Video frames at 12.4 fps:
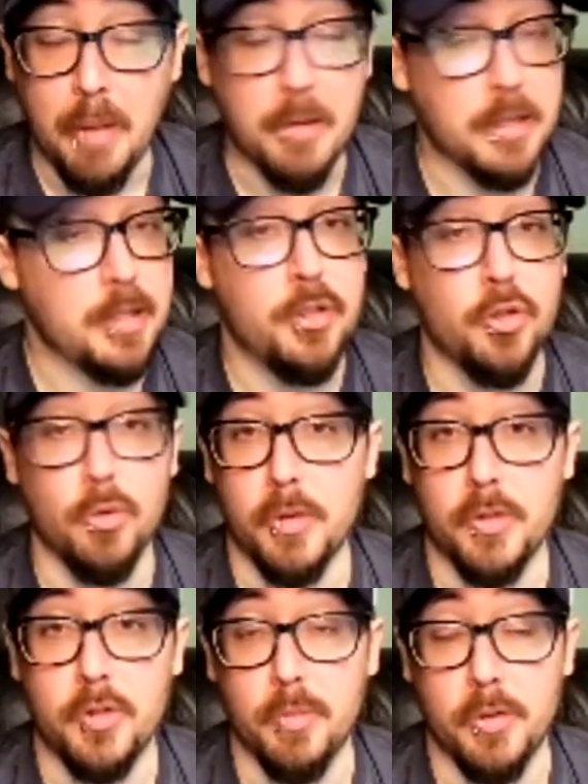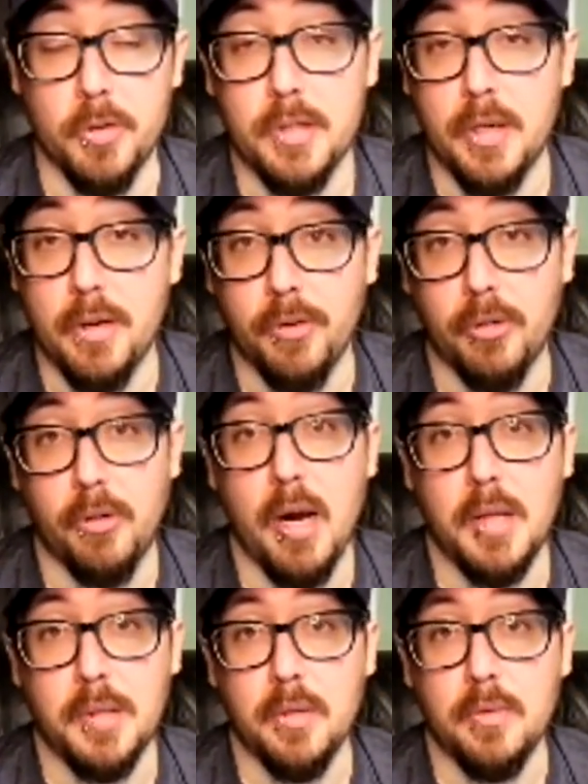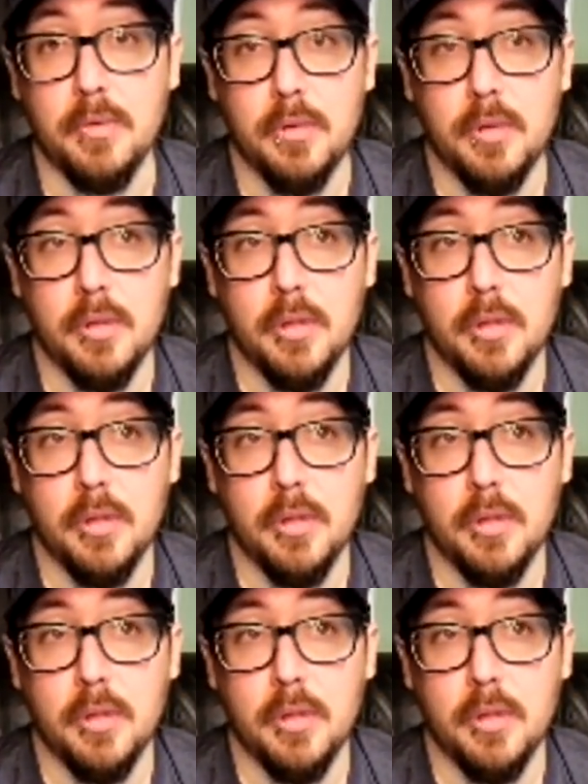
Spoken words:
I'm super, super excited for Horizon,